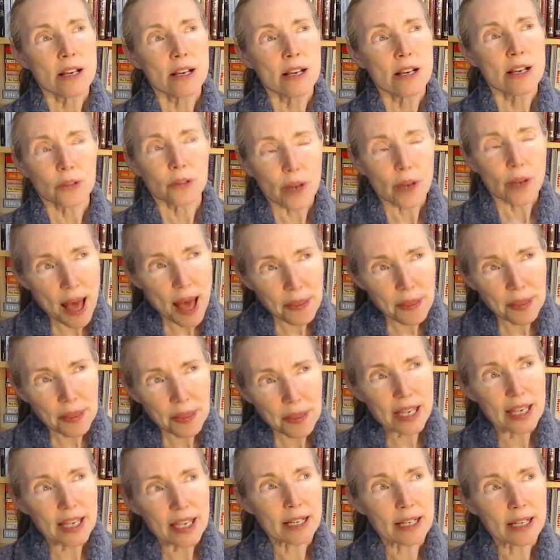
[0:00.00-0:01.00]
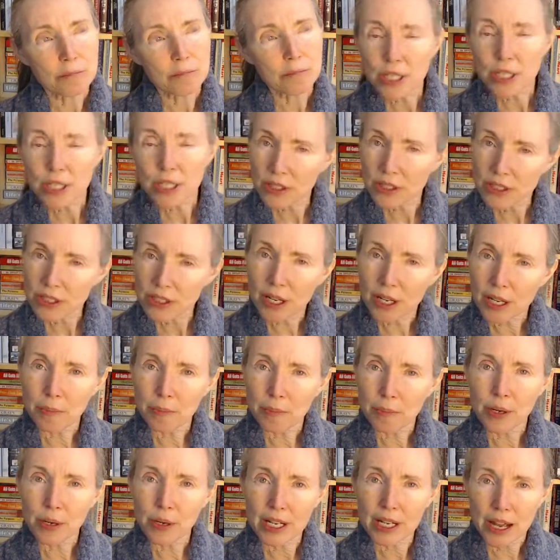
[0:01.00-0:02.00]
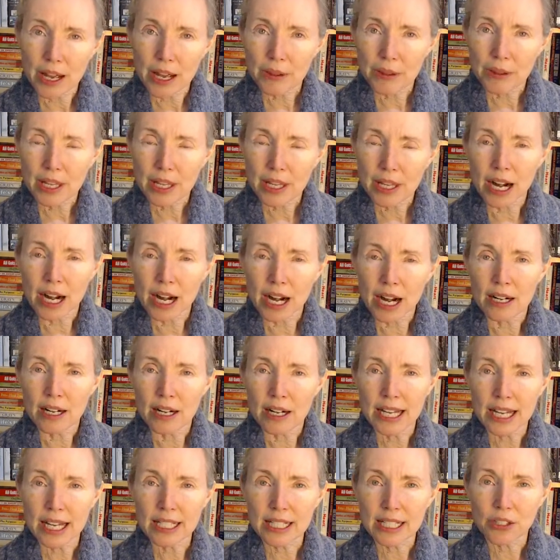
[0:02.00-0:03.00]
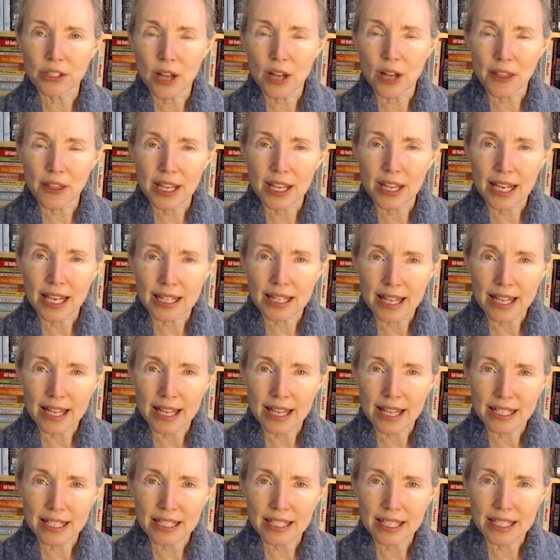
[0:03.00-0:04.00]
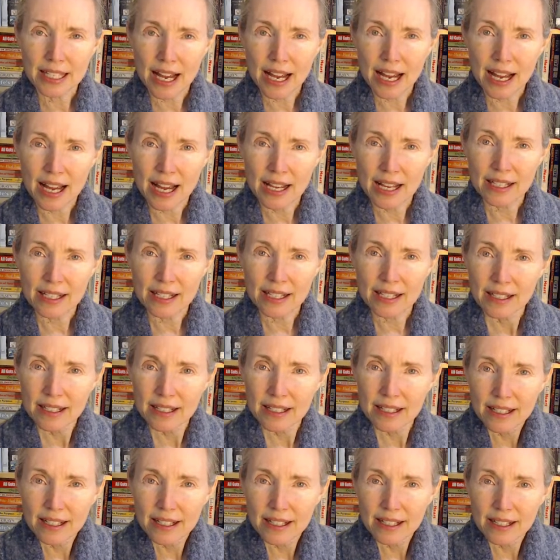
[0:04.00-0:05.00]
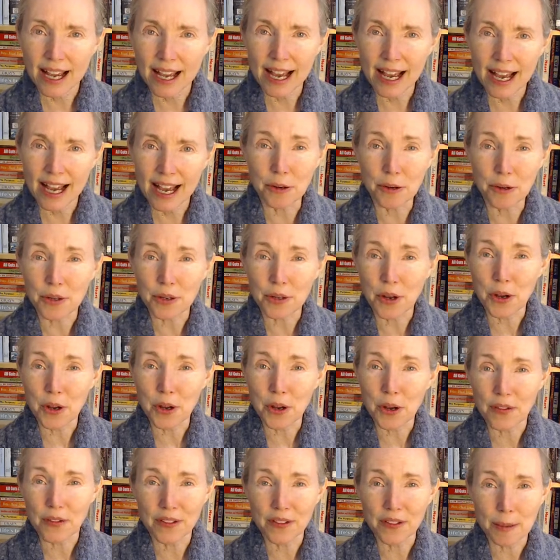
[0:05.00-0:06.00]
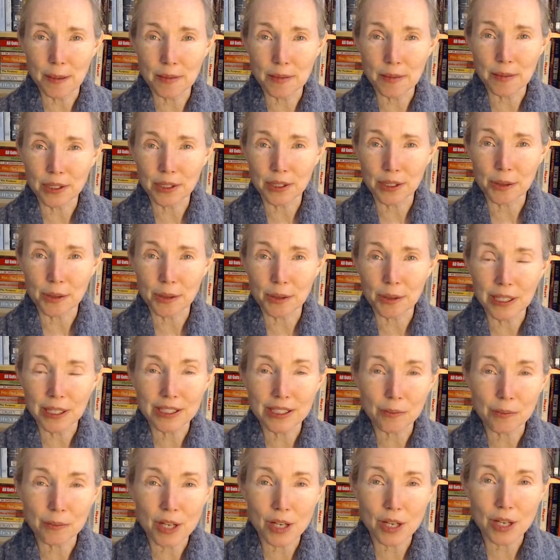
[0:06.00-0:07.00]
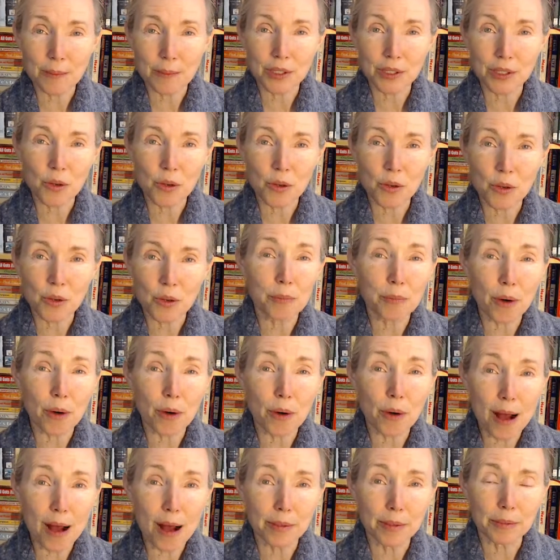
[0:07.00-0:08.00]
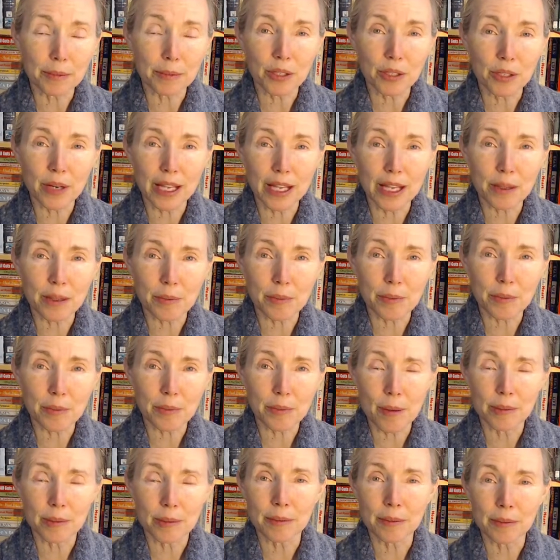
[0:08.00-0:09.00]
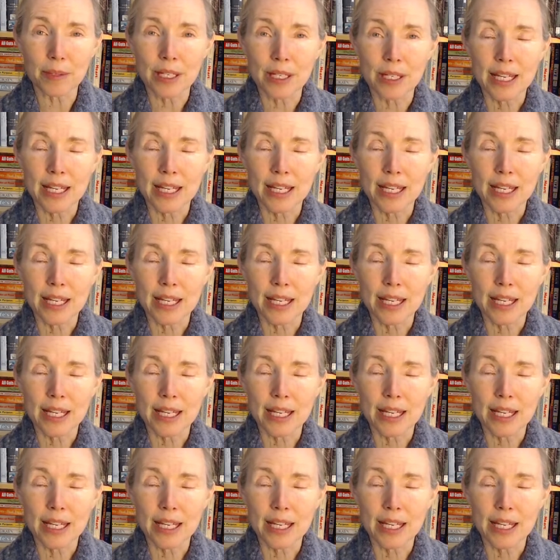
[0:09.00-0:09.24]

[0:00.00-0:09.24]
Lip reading: So I got thinking, just going to put it out there. It's nothing that, I don't know of an absolute, but sometimes this whole problem, you create the problem,